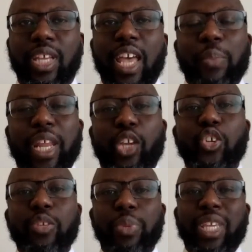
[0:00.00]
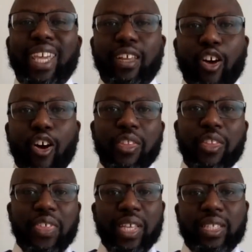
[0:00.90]
But I couldn't be ill on
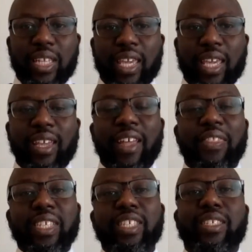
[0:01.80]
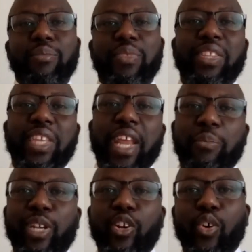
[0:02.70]
this day. This is something that I'd
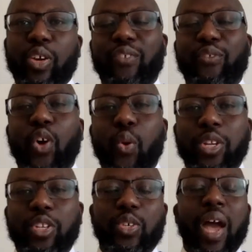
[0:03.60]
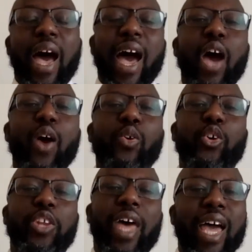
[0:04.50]
been looking forward to. How
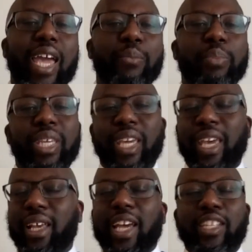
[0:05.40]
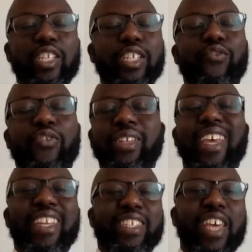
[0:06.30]
could I be ill? I just felt
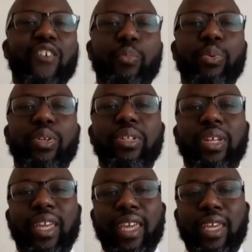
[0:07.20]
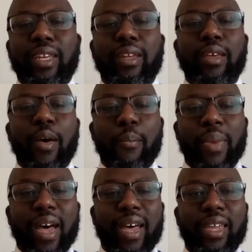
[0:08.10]
terrible in
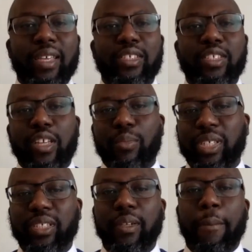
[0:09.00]
my stomach.